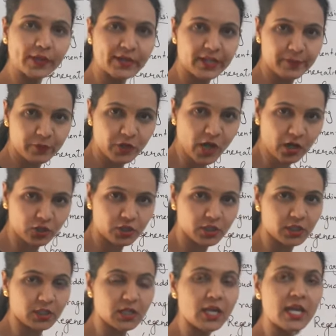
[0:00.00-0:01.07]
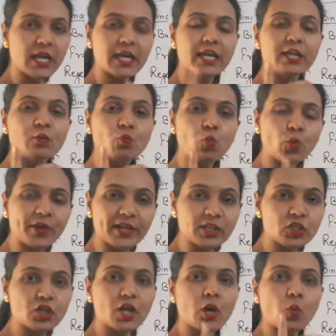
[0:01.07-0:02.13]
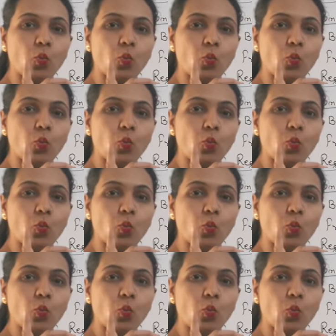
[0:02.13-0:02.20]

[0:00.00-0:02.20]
reproduction in which